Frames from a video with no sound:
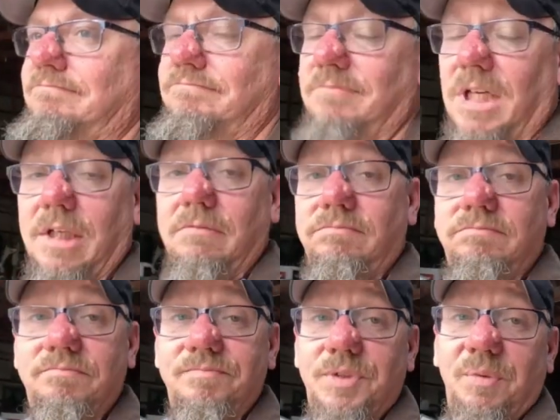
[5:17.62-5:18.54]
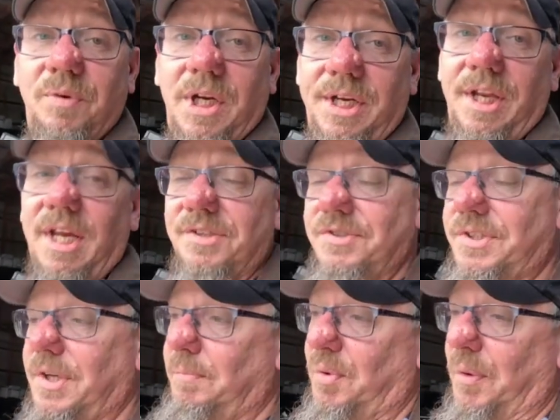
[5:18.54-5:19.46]
Well, the rain has
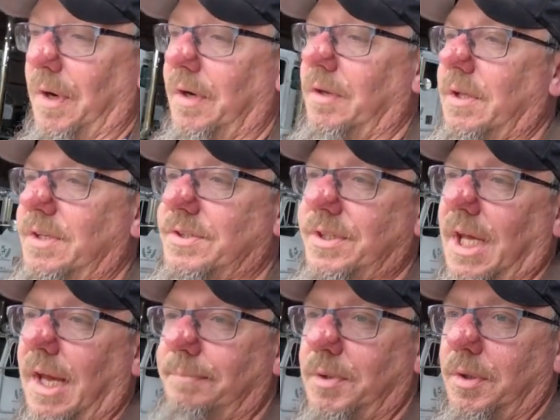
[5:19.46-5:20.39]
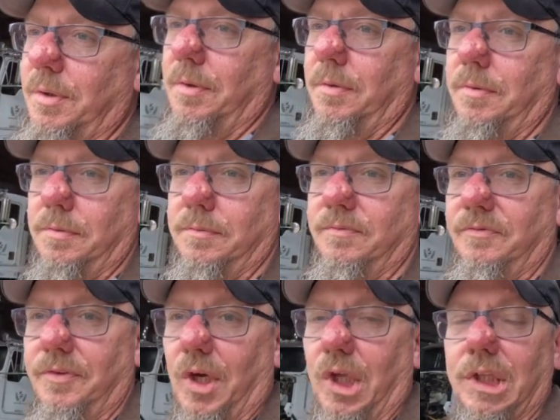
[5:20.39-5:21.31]
temporarily stopped
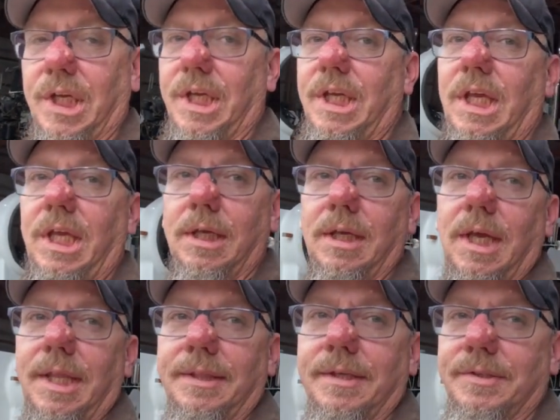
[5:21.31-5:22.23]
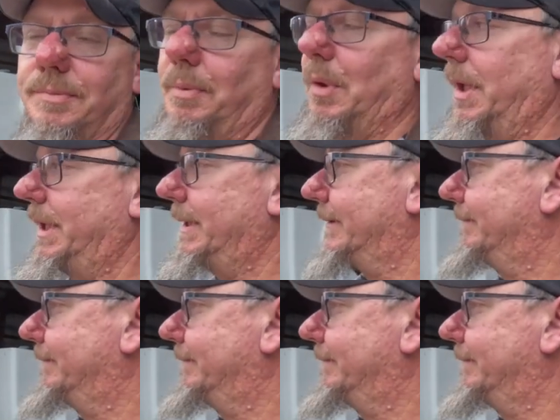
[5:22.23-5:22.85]
falling at this point.